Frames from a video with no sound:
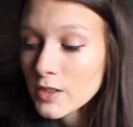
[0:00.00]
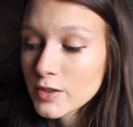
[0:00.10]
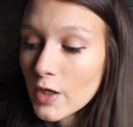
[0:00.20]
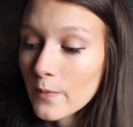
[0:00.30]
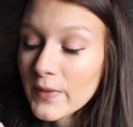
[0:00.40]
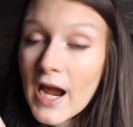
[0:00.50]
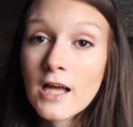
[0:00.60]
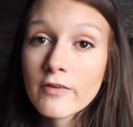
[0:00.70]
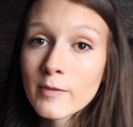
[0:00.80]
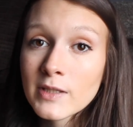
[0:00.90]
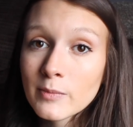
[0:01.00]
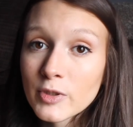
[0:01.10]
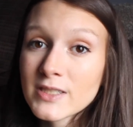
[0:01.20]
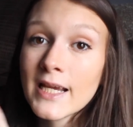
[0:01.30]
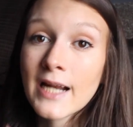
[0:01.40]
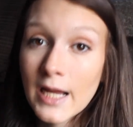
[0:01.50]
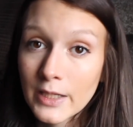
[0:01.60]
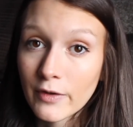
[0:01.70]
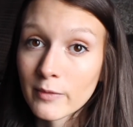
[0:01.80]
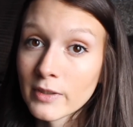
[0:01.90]
So, highly recommend the books and
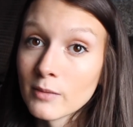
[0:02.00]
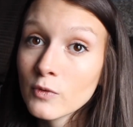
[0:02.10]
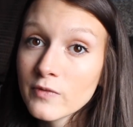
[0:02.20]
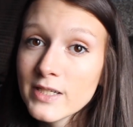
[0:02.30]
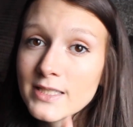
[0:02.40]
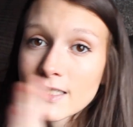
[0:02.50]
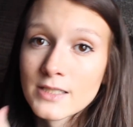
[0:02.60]
highly recommend the movies.